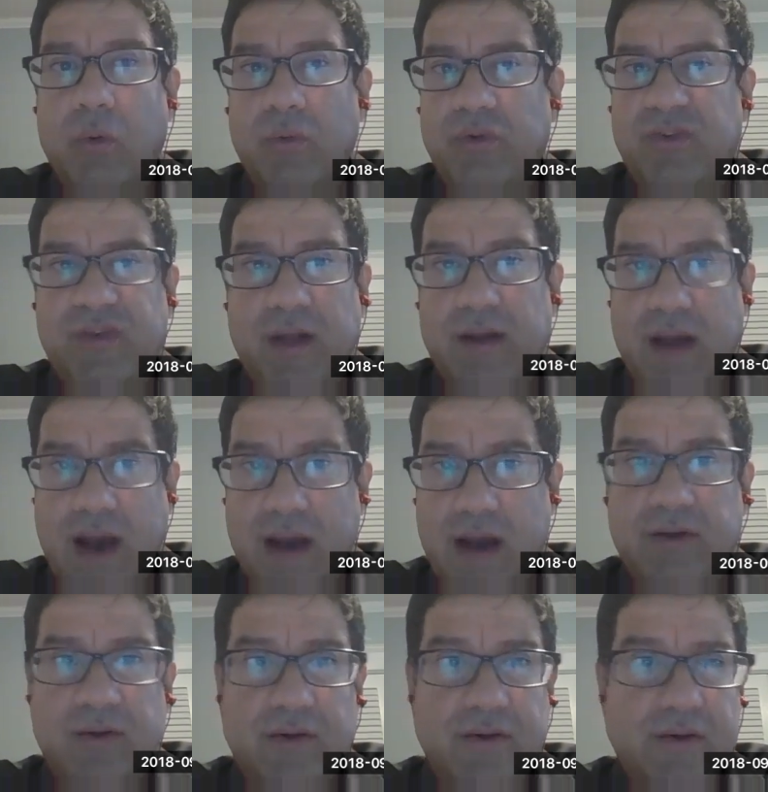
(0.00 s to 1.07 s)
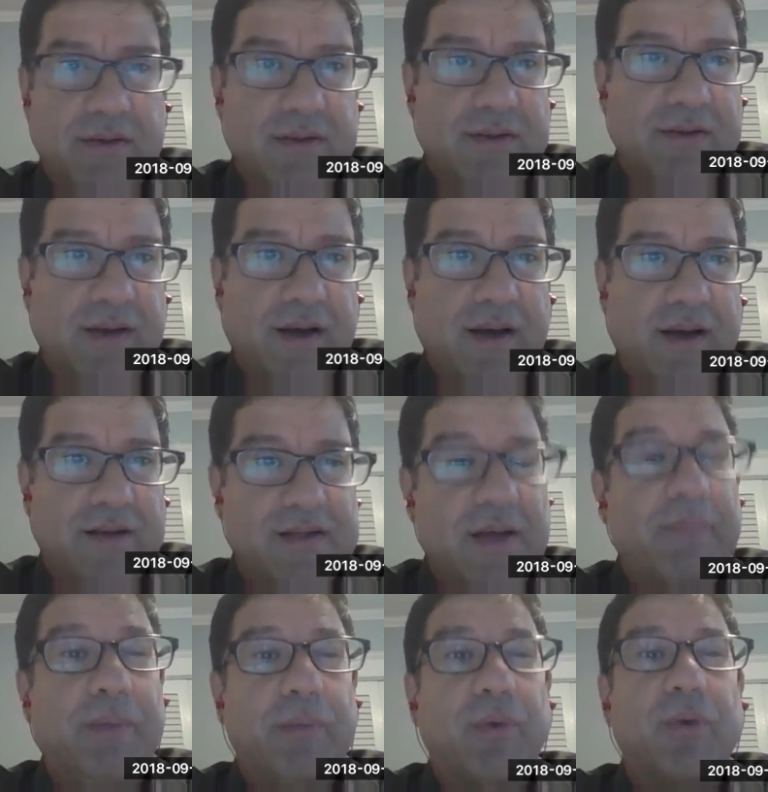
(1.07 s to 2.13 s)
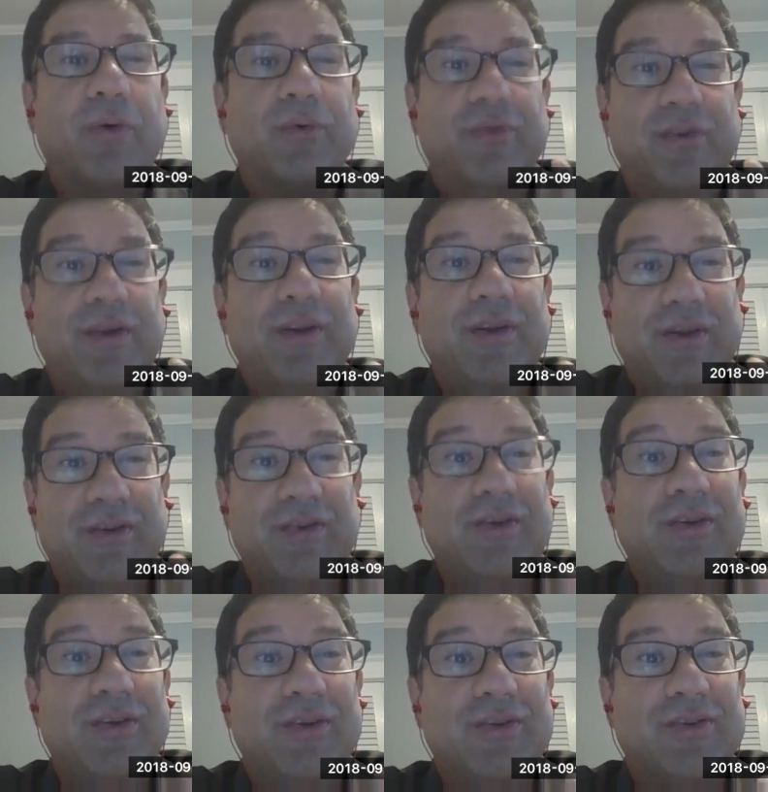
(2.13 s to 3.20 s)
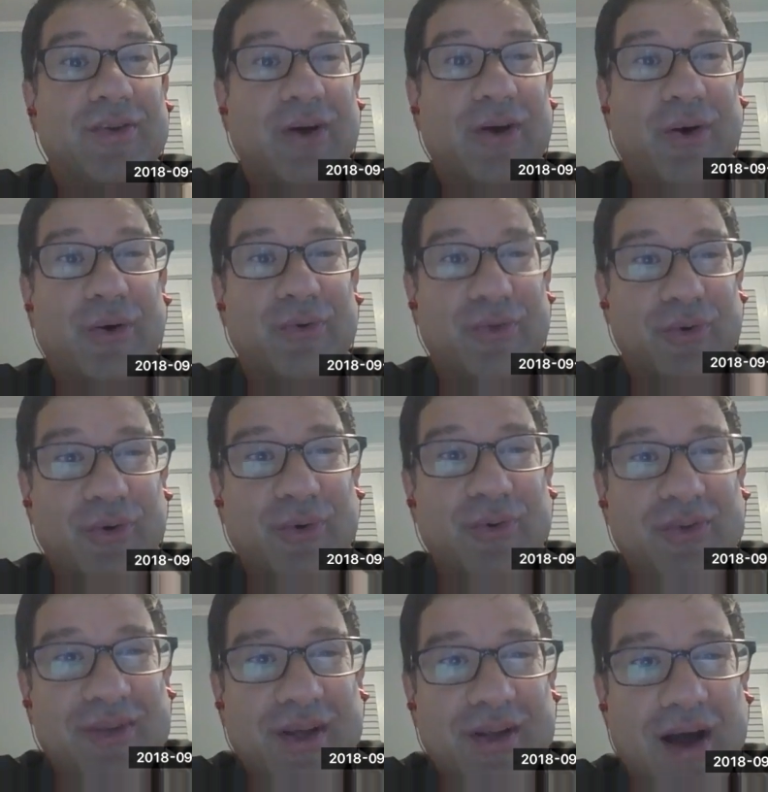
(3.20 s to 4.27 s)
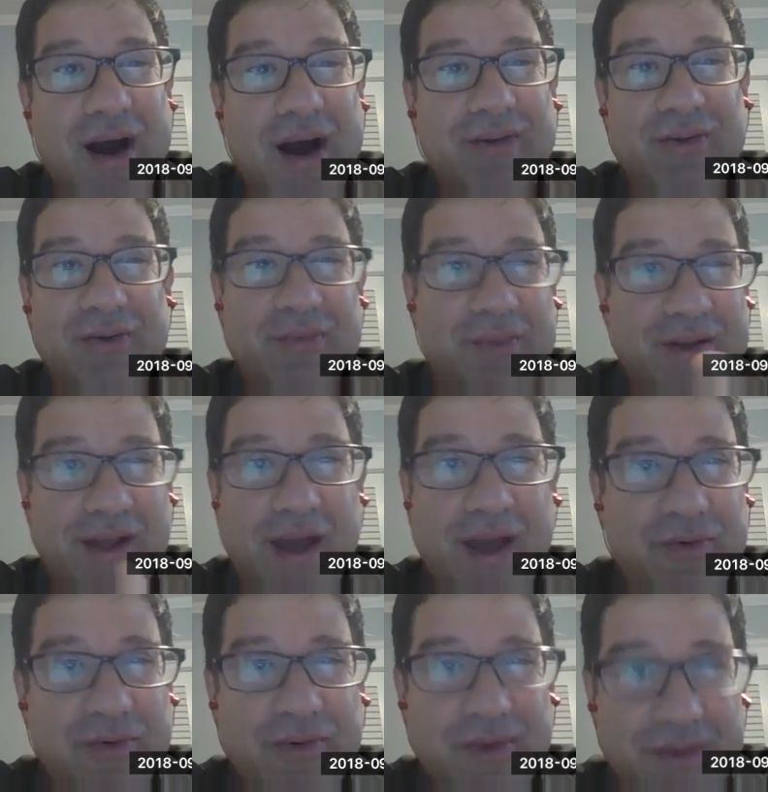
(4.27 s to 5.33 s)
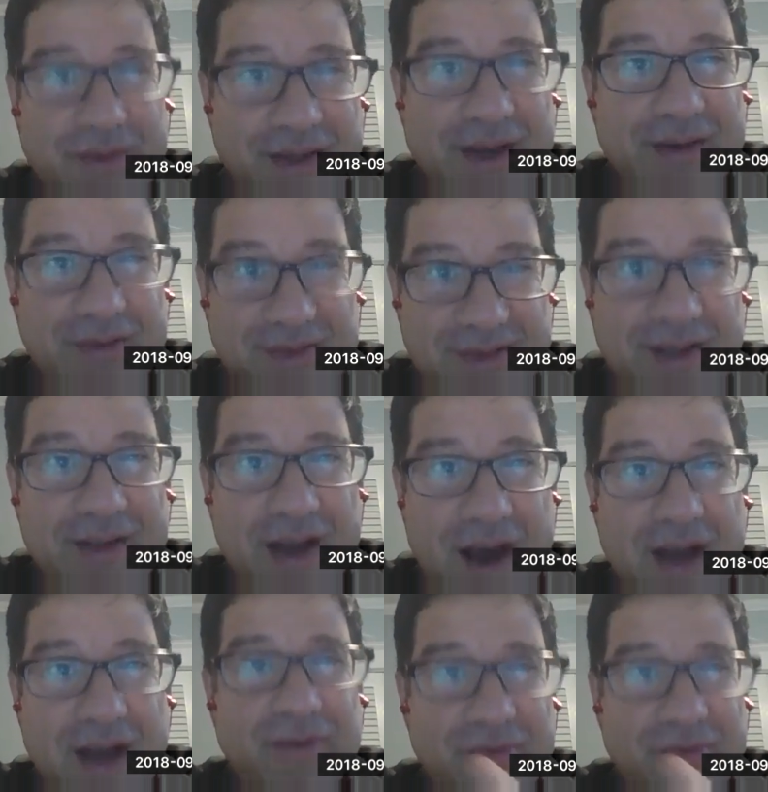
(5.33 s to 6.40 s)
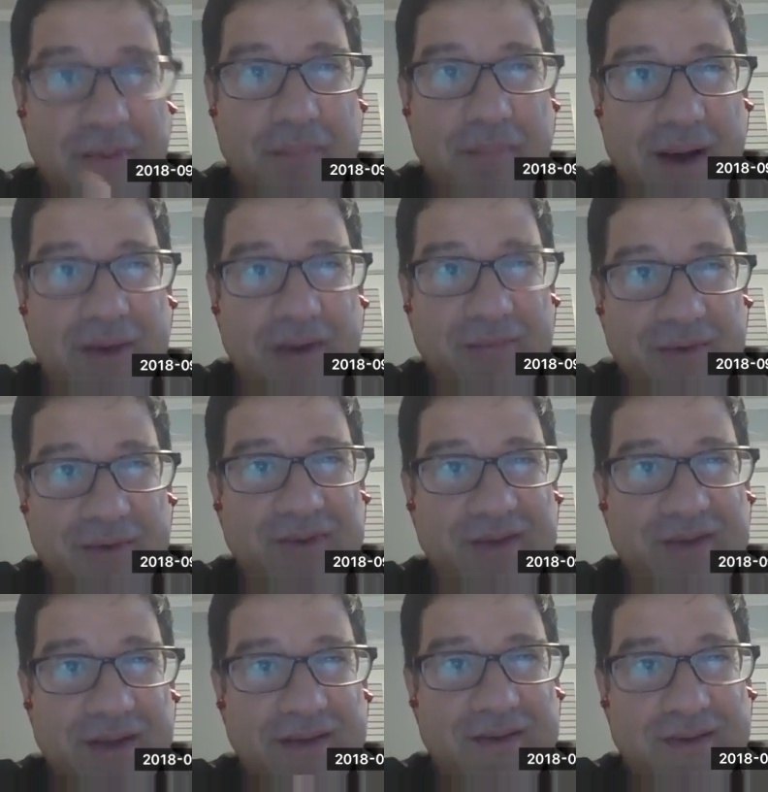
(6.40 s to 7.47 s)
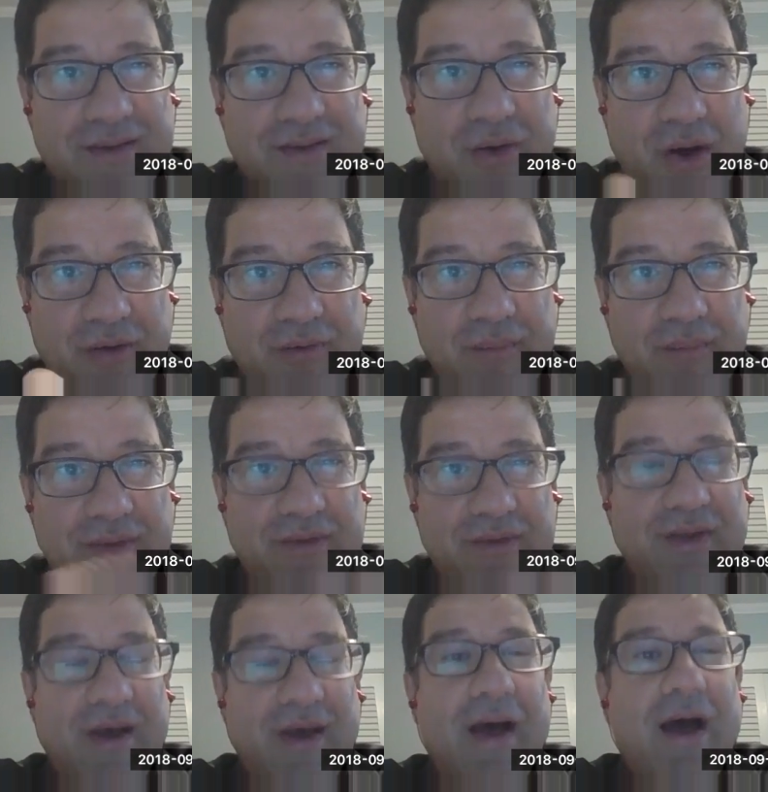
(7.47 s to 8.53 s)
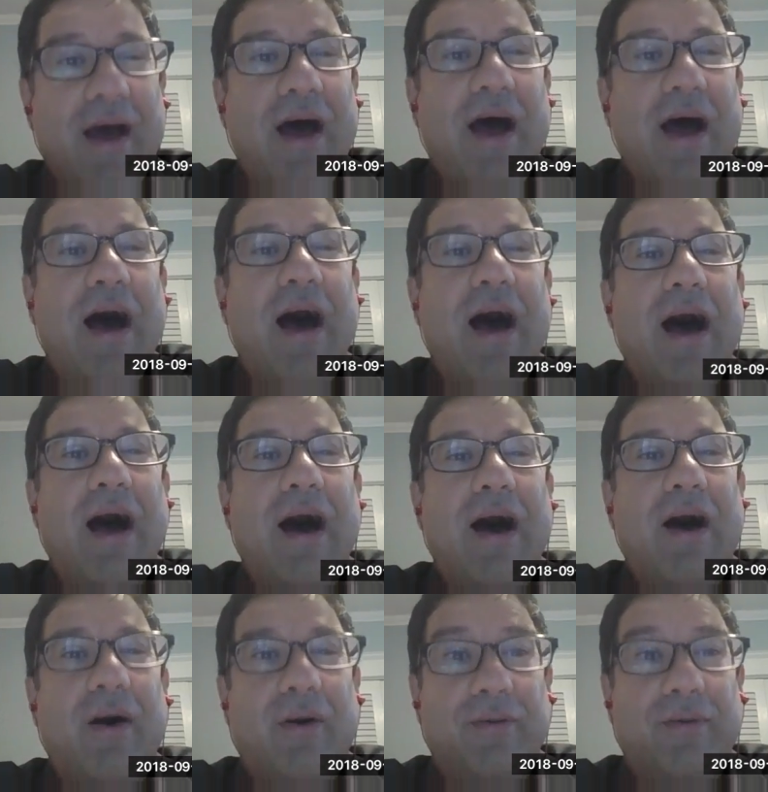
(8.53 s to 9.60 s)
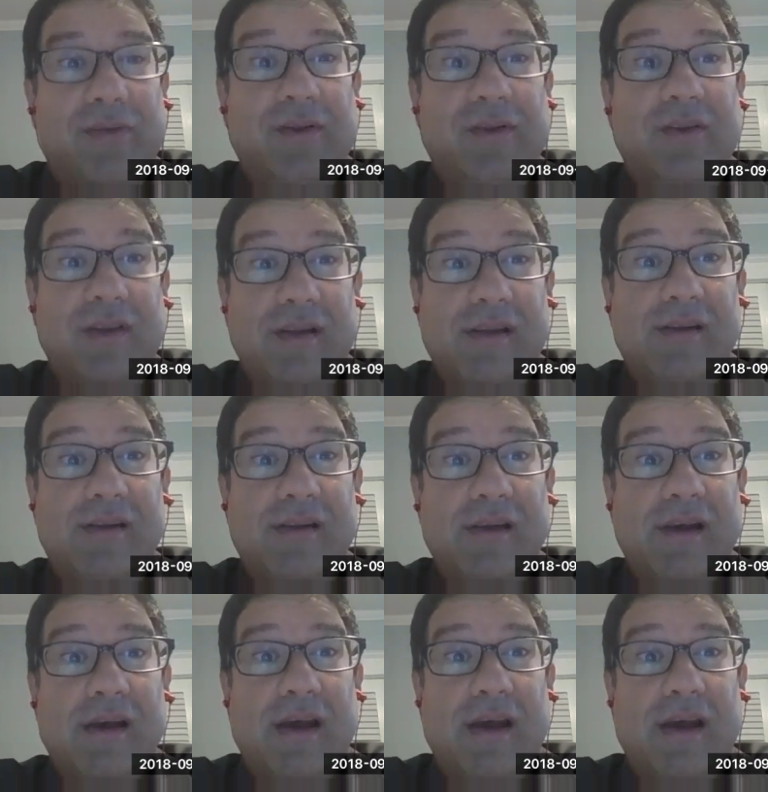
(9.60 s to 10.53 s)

state actors. Some people consider the cities also non-state actors, but actually they are state actors, a part of the state, the governments of the cities.